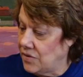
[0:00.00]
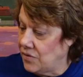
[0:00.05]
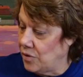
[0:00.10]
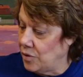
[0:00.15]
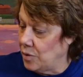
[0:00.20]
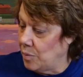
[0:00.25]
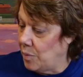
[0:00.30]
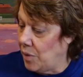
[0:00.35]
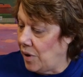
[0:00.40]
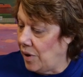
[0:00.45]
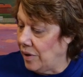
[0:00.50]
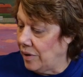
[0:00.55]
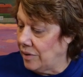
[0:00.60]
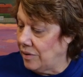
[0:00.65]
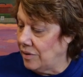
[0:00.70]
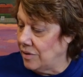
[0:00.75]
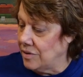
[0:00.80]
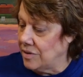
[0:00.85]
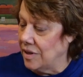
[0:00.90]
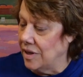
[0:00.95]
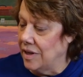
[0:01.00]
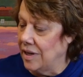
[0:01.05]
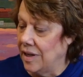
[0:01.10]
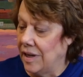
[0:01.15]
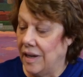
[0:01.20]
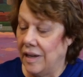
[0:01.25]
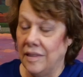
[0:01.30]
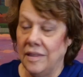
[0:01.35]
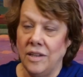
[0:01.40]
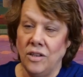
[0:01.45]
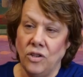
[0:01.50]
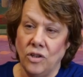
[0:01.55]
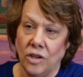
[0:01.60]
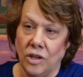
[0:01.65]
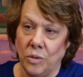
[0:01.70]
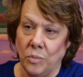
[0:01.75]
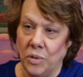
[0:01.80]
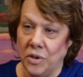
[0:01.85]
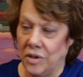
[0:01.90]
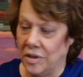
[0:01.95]
for the markers, and then you
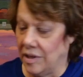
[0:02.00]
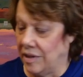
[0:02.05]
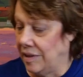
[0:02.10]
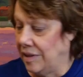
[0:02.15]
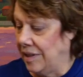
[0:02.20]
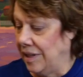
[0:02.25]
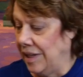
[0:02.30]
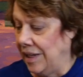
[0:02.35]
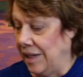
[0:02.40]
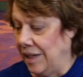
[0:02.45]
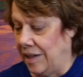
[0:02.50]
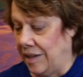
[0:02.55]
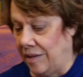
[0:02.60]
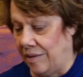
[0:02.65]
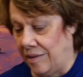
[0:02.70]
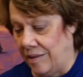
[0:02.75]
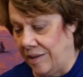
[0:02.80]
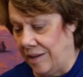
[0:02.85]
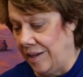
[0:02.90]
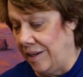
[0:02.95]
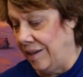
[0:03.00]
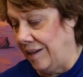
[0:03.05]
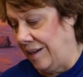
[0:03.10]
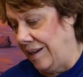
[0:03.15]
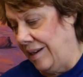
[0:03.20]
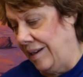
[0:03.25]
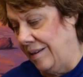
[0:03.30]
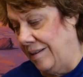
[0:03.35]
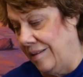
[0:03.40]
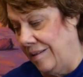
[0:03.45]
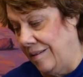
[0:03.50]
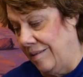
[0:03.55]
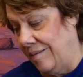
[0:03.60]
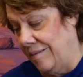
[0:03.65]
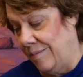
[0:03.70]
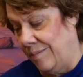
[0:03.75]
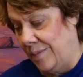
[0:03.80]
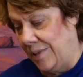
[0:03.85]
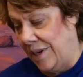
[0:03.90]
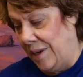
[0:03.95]
can put the lid on it, and
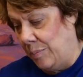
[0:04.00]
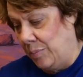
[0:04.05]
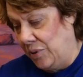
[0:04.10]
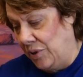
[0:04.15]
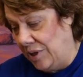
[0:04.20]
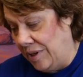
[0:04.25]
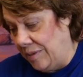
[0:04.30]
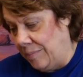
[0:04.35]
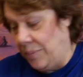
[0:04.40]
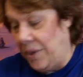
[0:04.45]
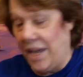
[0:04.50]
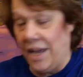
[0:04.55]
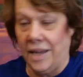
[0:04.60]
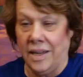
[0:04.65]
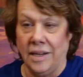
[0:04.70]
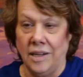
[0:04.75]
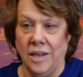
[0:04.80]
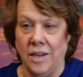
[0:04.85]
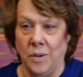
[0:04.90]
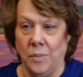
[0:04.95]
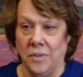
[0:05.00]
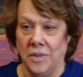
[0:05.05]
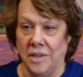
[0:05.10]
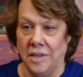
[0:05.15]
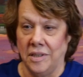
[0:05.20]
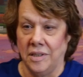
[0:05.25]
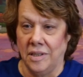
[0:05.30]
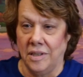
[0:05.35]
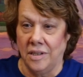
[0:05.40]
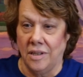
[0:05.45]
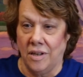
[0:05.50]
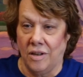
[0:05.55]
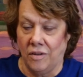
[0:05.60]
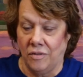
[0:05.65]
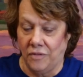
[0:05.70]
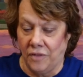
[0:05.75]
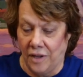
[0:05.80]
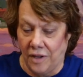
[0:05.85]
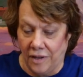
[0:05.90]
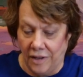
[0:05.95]
when I pack it up, that it doesn't all
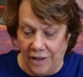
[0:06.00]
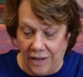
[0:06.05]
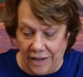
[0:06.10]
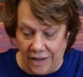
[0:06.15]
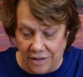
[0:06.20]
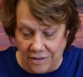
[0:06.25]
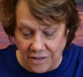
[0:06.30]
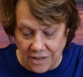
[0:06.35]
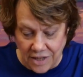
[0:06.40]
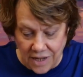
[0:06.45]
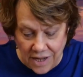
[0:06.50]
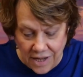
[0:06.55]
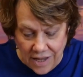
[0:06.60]
fall out.